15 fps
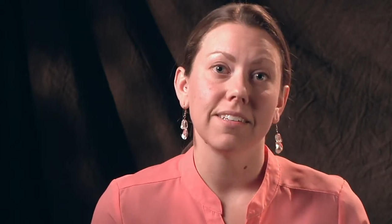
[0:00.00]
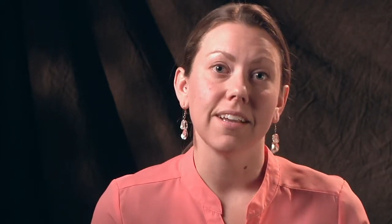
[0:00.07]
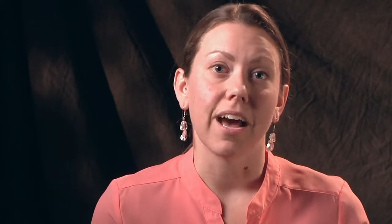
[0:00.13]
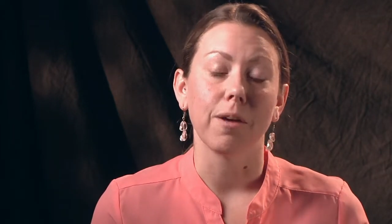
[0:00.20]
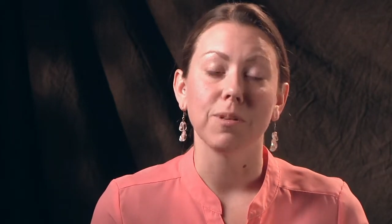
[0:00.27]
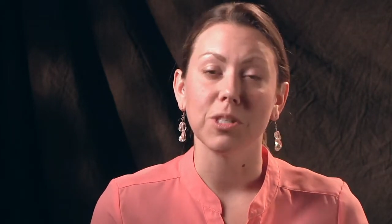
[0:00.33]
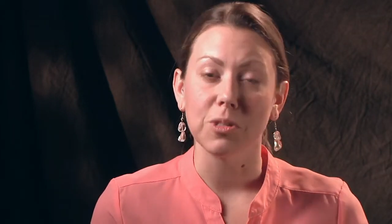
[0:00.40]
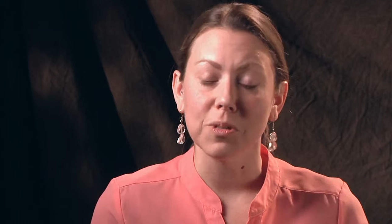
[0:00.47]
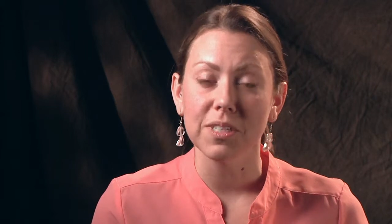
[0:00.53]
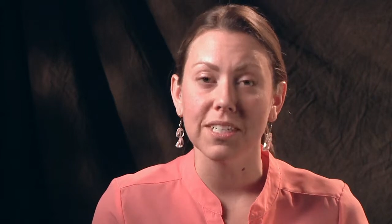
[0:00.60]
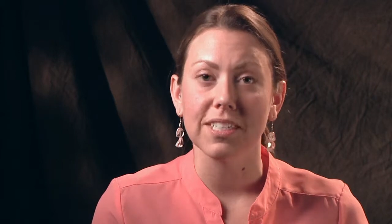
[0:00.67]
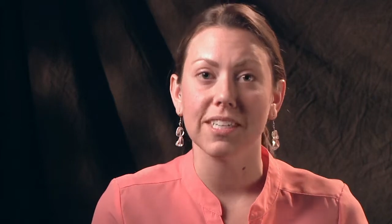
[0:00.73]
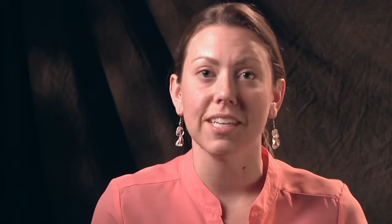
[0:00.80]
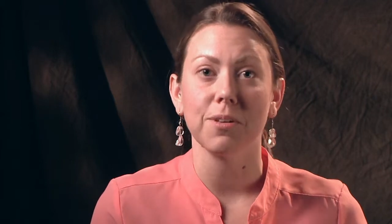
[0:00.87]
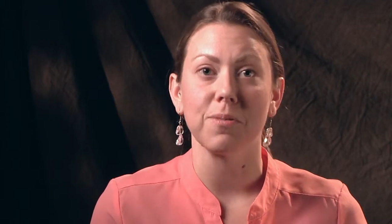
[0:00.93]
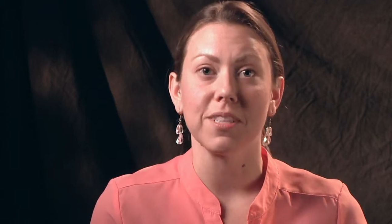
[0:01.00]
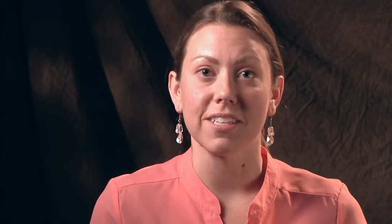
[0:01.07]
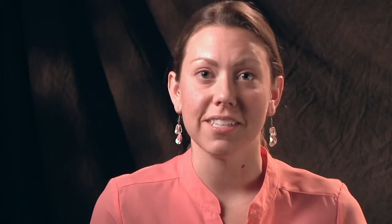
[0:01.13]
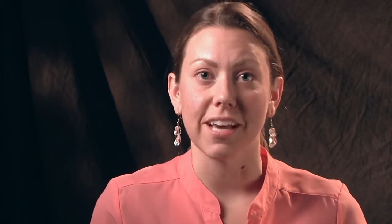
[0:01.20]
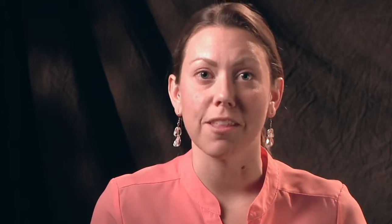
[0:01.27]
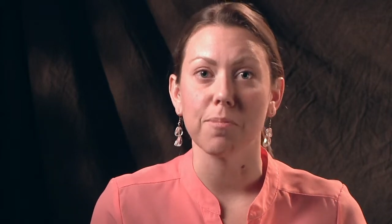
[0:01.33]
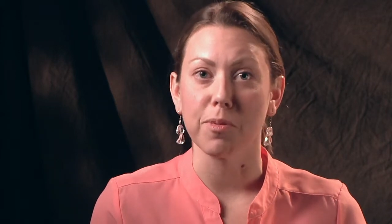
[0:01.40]
I was used to sitting with
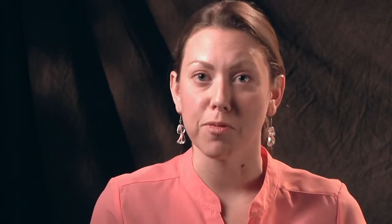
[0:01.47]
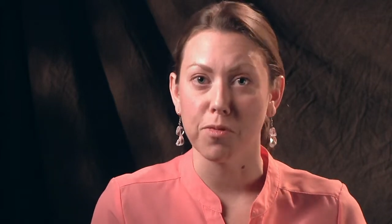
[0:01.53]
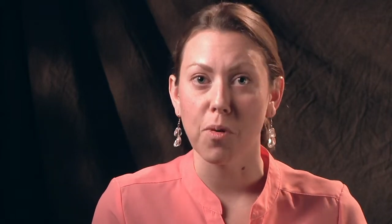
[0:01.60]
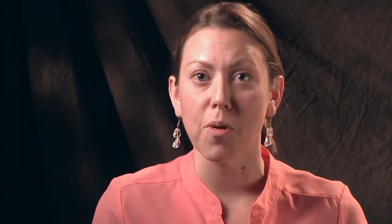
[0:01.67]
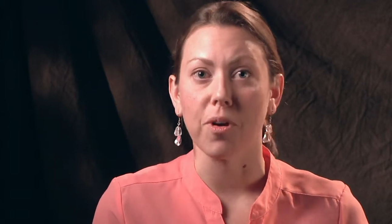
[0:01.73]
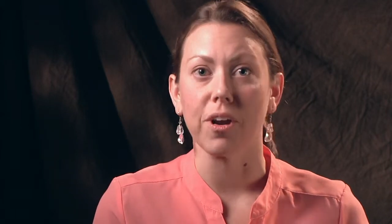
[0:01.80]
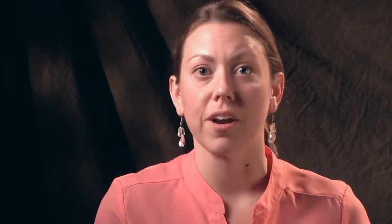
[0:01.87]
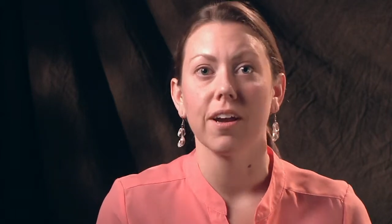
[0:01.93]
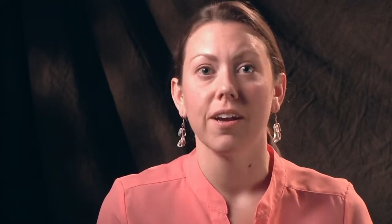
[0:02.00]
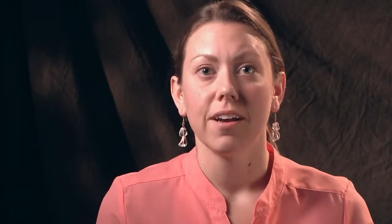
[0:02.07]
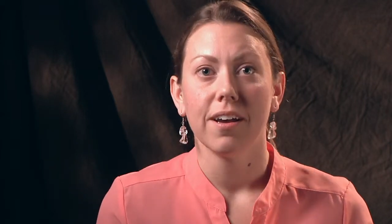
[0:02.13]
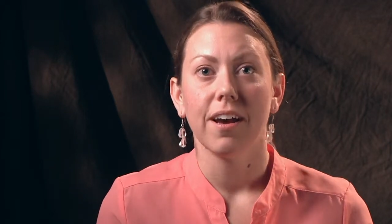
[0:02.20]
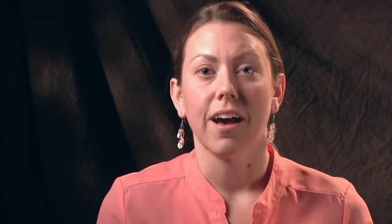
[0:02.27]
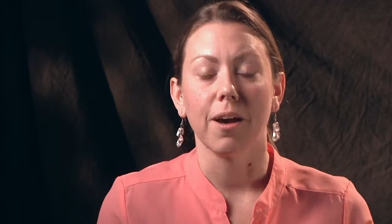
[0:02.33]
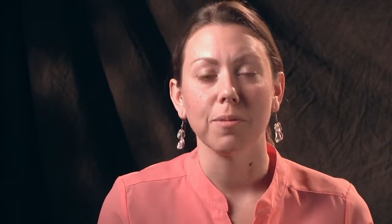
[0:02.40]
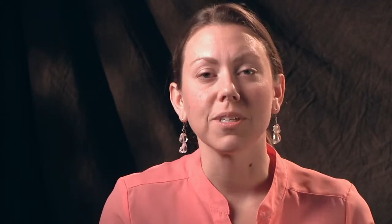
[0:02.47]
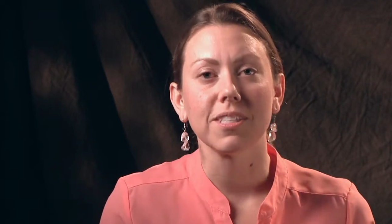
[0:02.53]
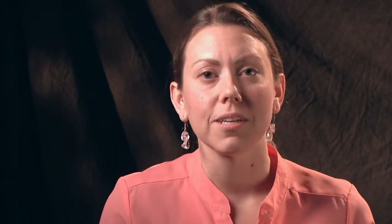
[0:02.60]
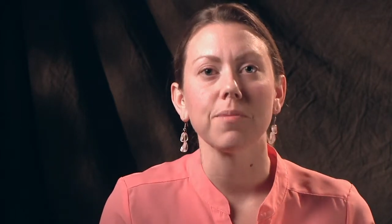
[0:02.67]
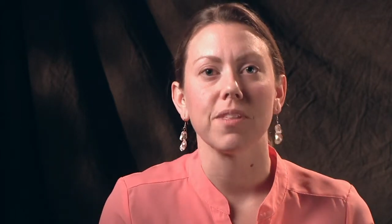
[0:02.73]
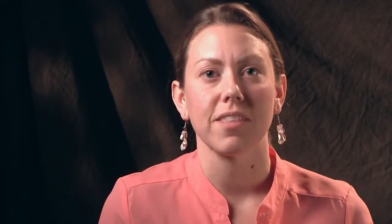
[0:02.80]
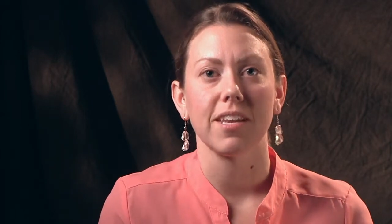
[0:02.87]
death before, I will
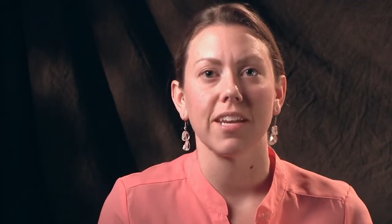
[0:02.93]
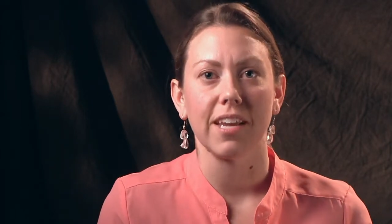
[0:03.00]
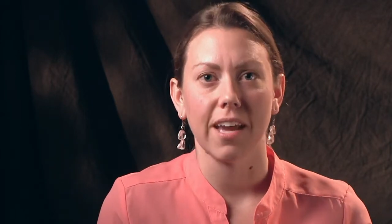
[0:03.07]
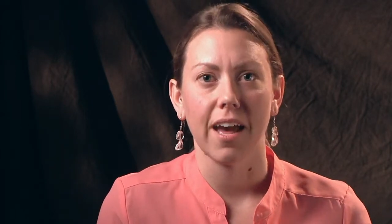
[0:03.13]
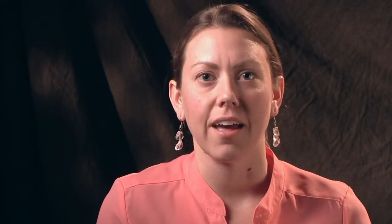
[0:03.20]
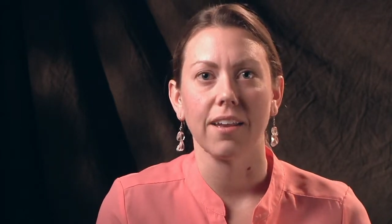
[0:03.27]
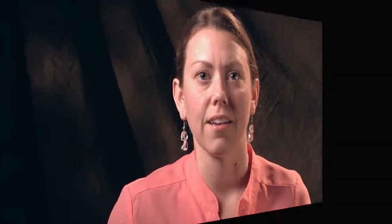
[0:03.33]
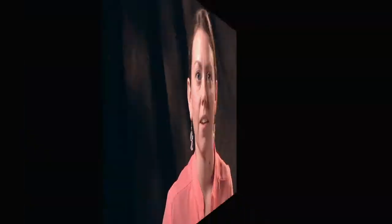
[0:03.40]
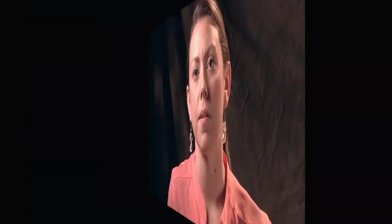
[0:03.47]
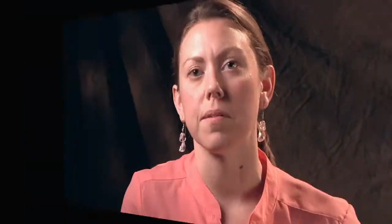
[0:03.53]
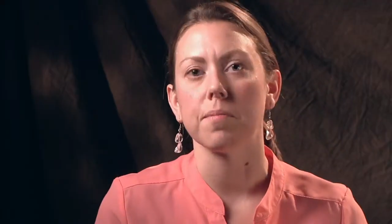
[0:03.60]
sit with it again.